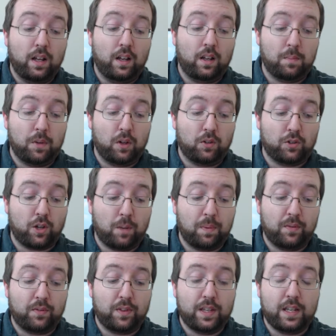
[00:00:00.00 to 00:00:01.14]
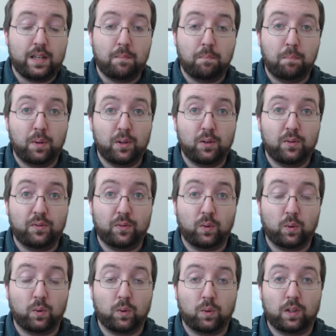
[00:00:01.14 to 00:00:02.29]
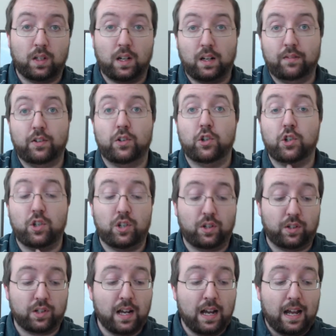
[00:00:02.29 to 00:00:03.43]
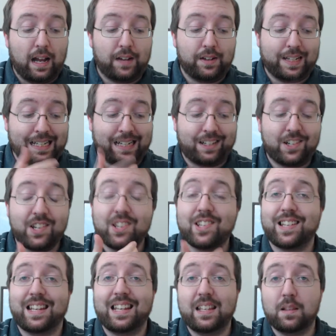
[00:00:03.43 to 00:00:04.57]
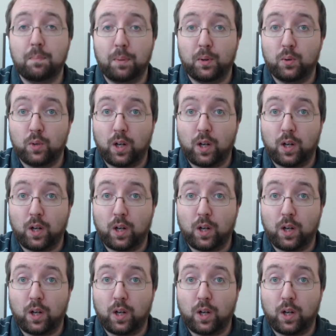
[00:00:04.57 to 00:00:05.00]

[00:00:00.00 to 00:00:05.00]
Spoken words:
on top of the blue for kind of her shirt, and you can actually see the blue